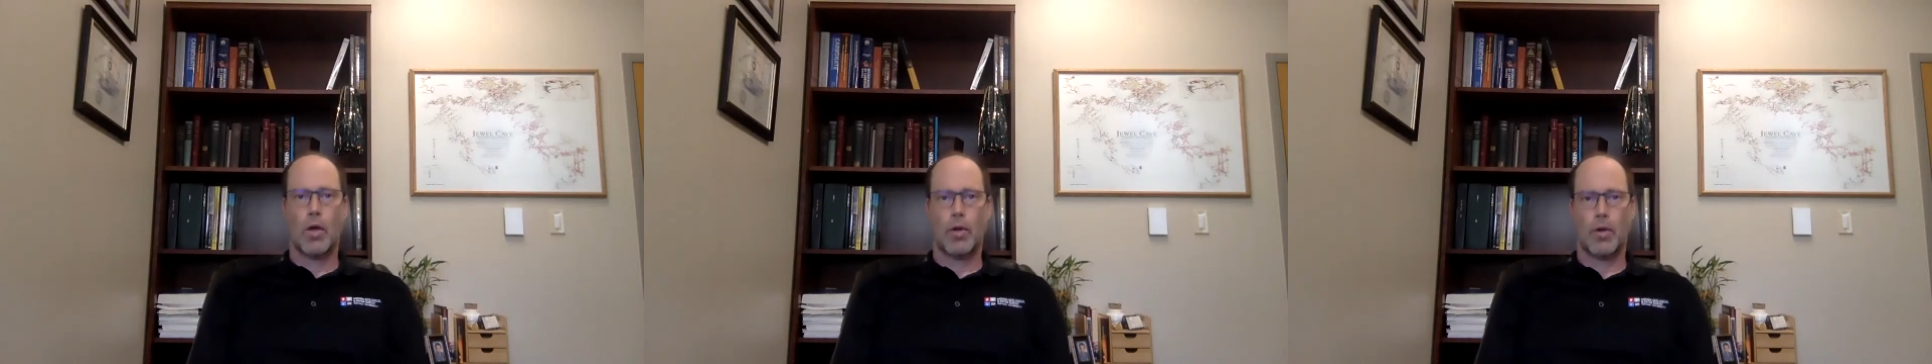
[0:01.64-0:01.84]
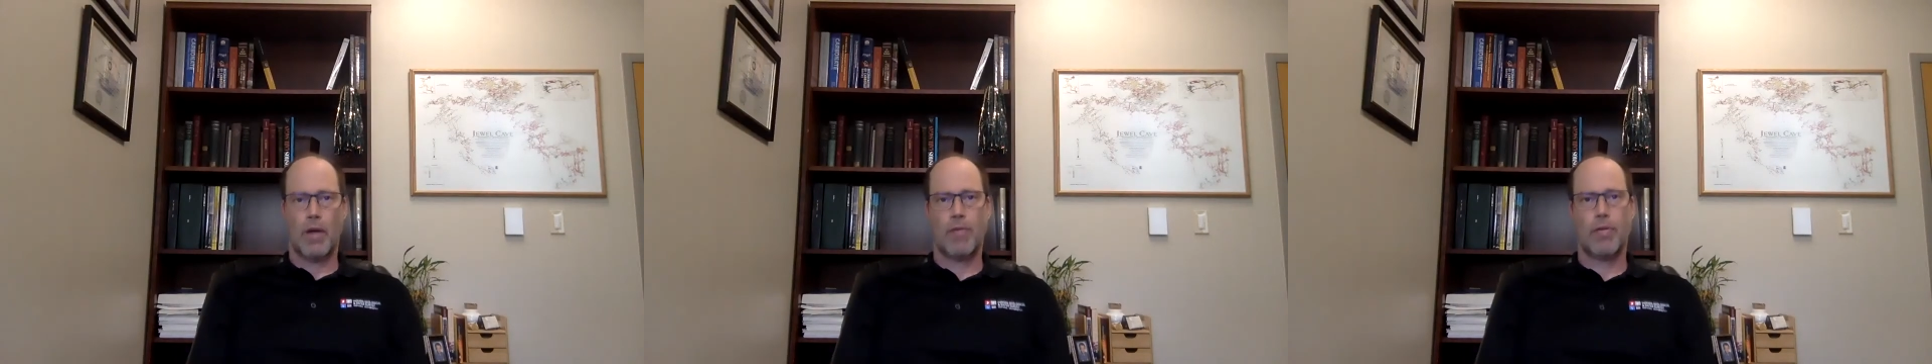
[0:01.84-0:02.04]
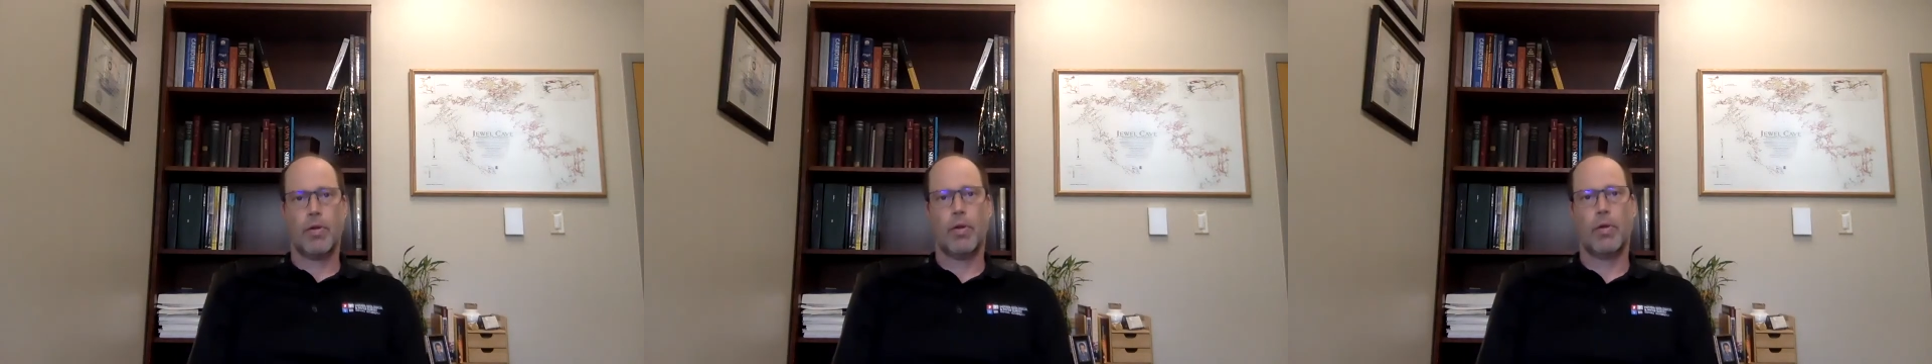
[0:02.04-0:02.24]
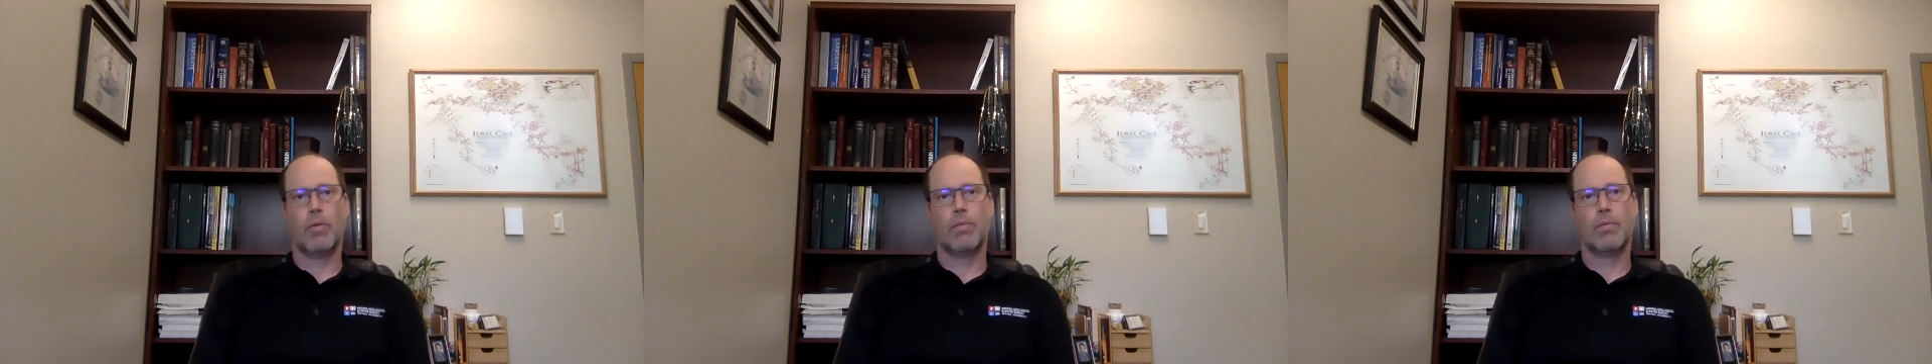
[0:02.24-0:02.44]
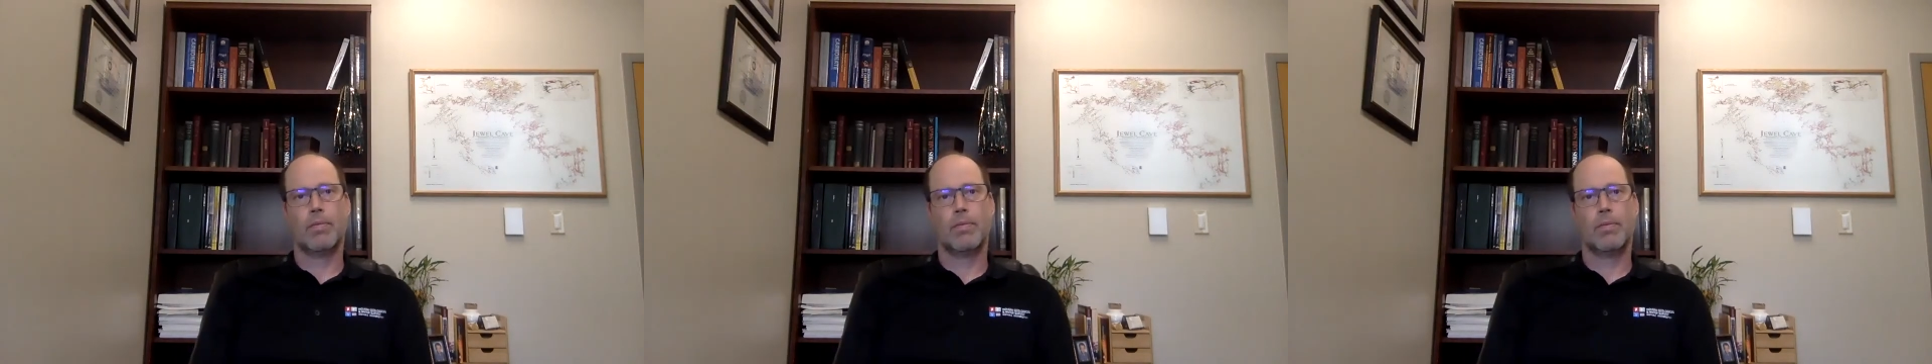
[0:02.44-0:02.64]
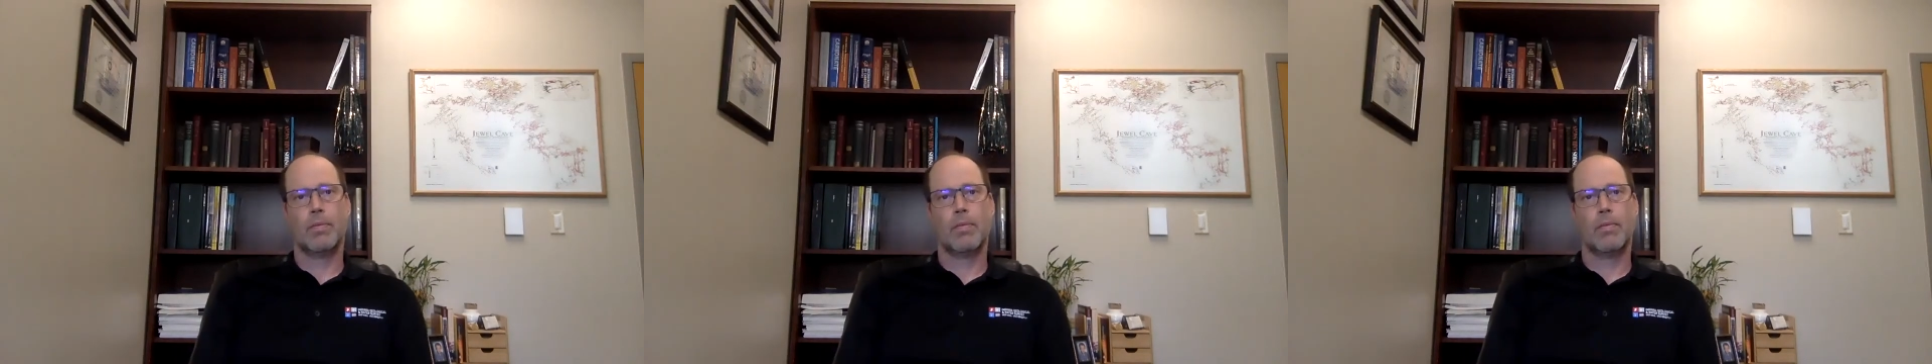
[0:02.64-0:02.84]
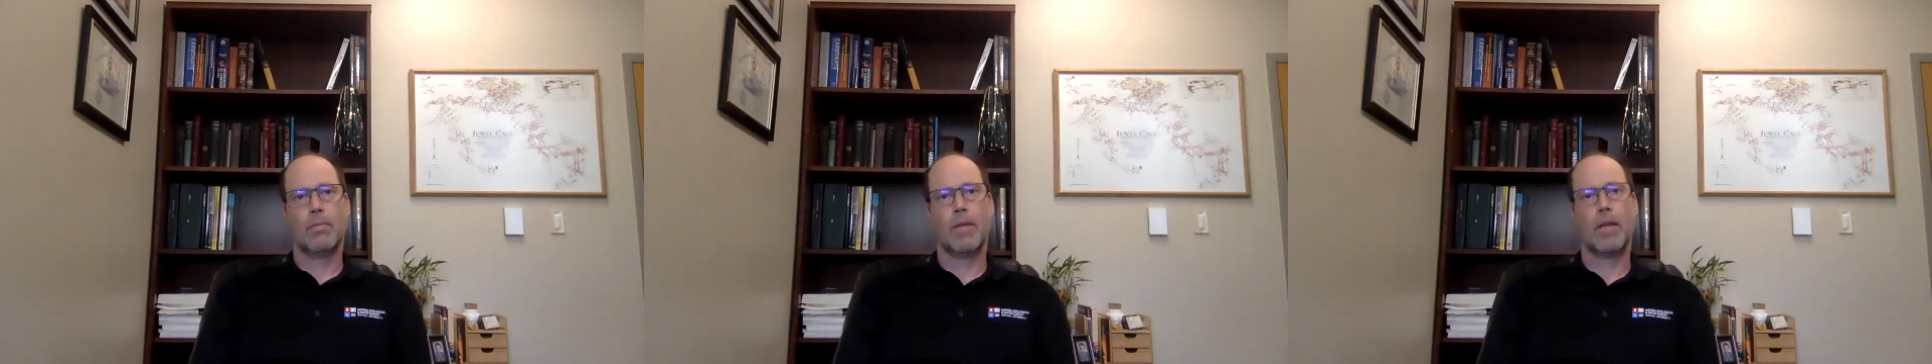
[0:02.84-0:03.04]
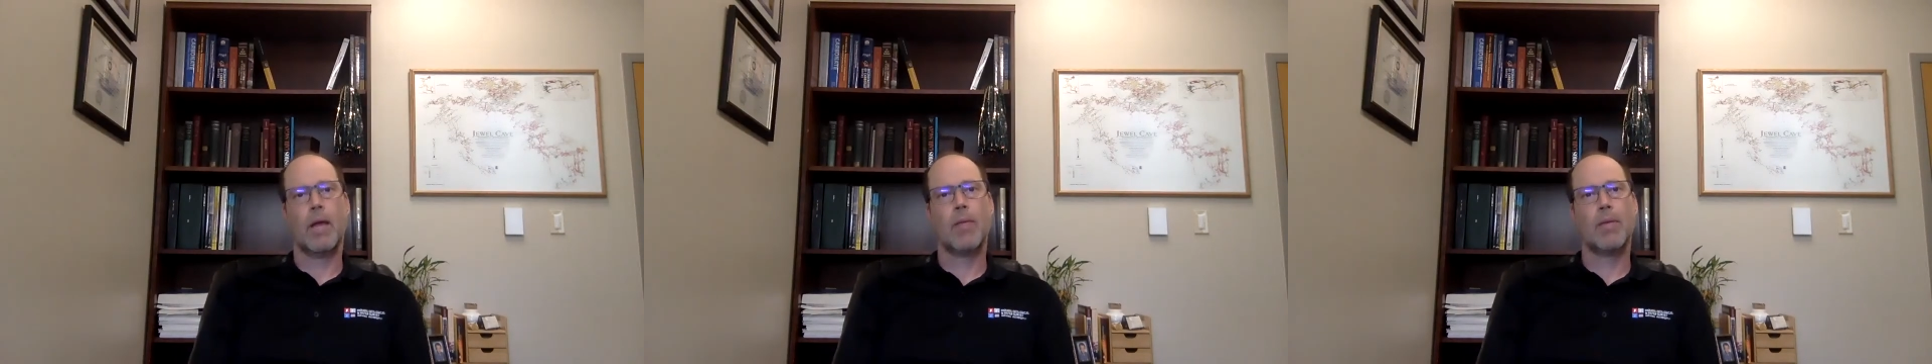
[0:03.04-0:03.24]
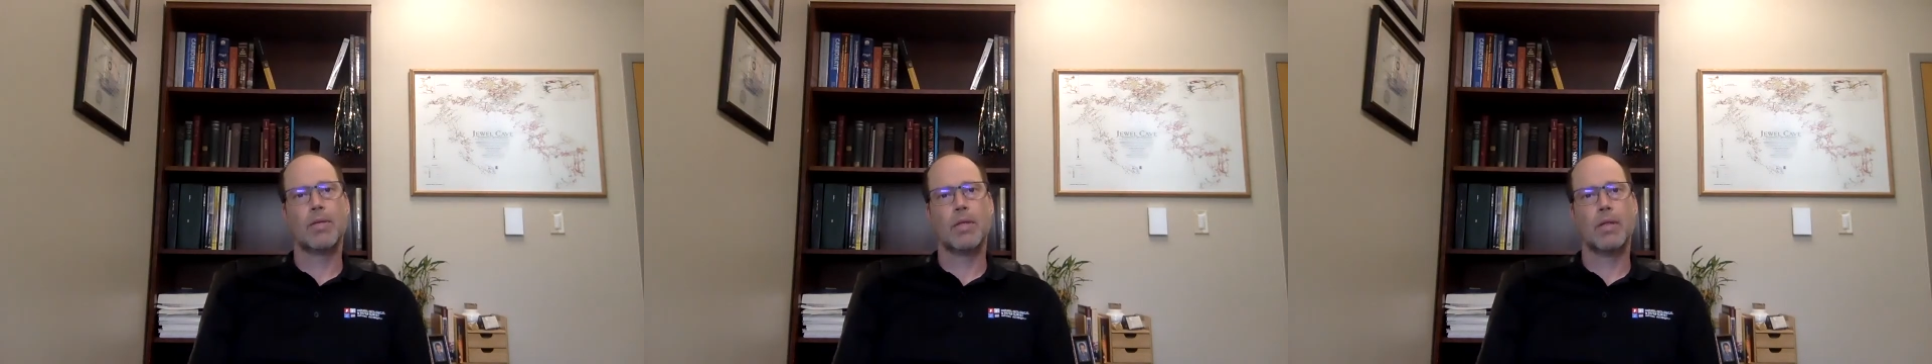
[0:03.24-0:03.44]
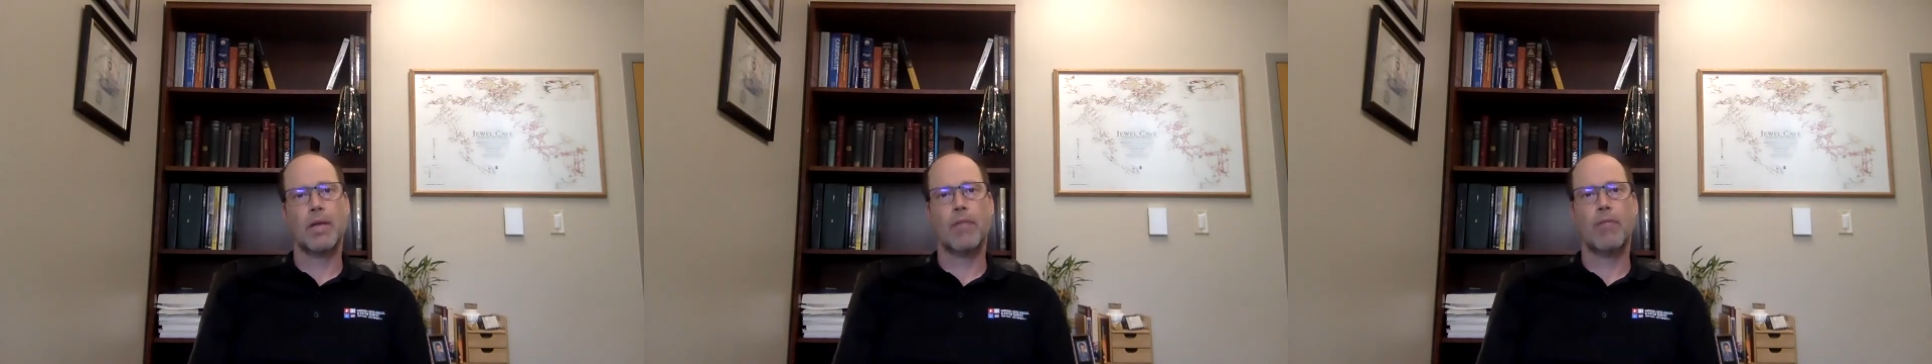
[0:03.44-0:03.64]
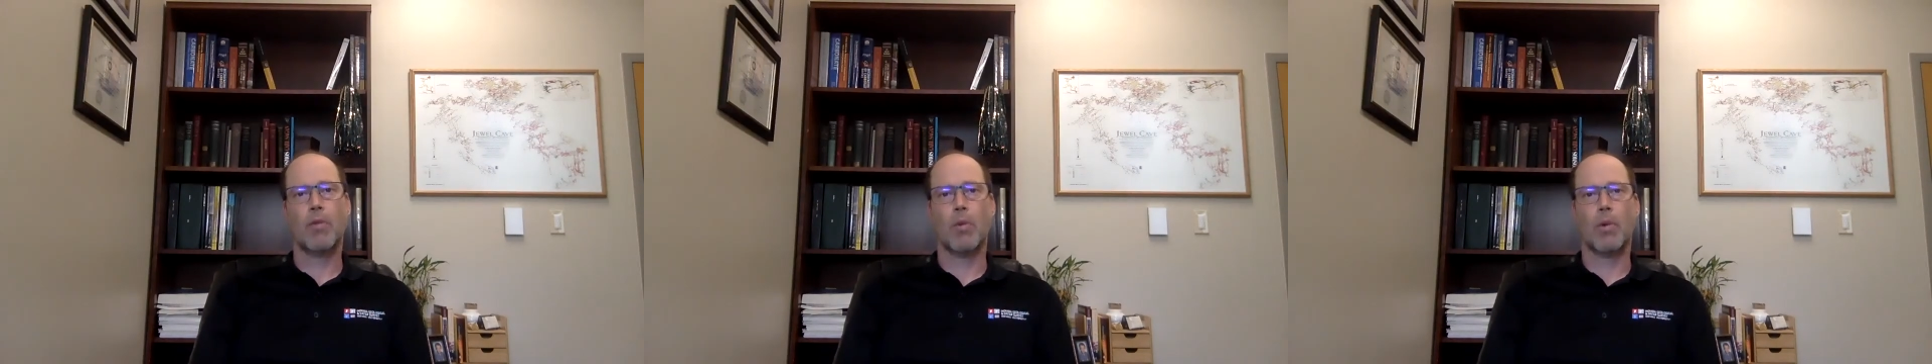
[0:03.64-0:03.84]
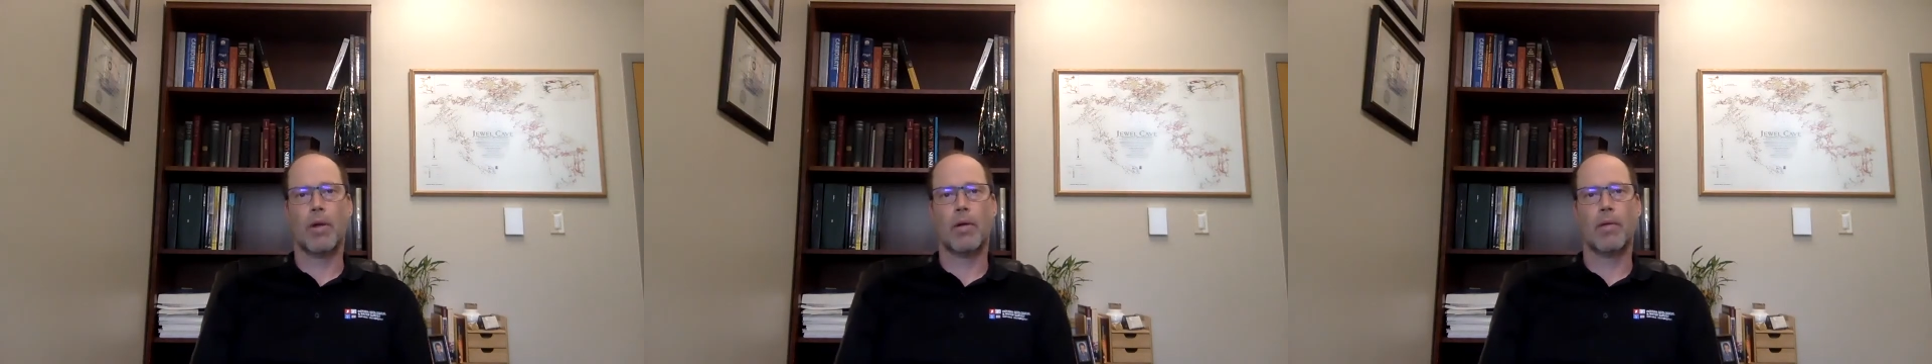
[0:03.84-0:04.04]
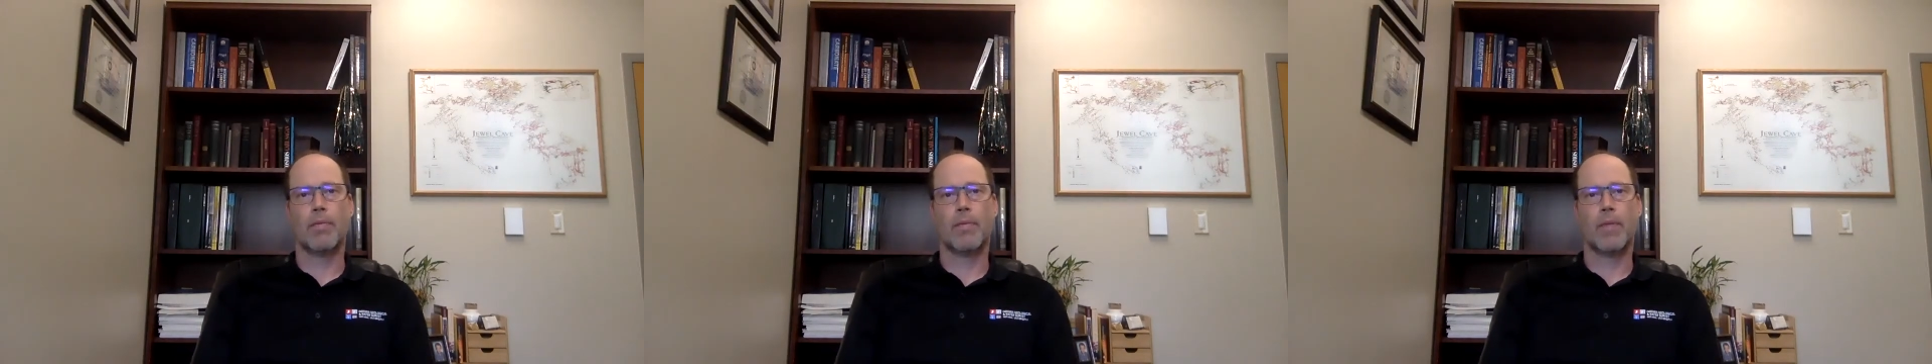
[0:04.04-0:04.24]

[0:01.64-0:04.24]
Good afternoon. My name is Lee Florea.